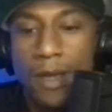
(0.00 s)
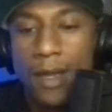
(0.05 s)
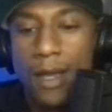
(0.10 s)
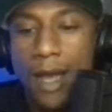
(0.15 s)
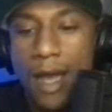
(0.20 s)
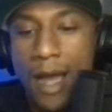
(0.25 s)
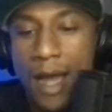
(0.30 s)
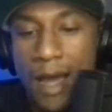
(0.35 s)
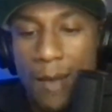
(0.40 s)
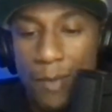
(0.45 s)

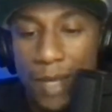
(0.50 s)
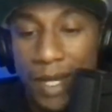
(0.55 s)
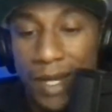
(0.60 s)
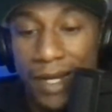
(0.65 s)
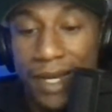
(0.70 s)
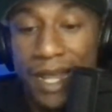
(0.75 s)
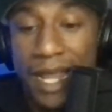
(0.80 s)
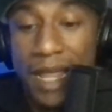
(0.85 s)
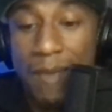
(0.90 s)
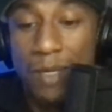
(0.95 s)
And it
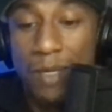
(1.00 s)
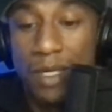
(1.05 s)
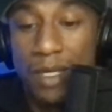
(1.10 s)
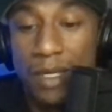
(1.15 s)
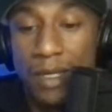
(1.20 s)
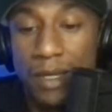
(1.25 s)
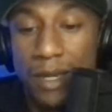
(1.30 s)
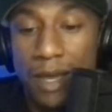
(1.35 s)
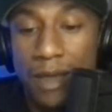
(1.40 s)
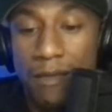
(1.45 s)
can
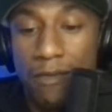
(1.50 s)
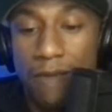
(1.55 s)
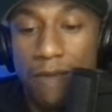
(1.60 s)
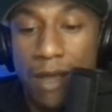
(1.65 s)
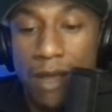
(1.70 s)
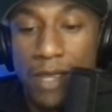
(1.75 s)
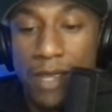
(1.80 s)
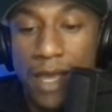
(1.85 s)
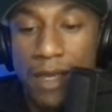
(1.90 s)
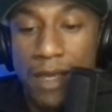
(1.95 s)
be
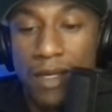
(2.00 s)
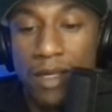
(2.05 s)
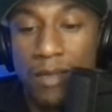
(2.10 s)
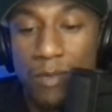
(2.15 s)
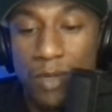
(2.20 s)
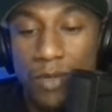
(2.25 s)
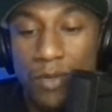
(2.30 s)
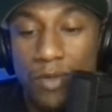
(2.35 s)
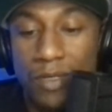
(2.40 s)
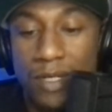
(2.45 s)
around that commuter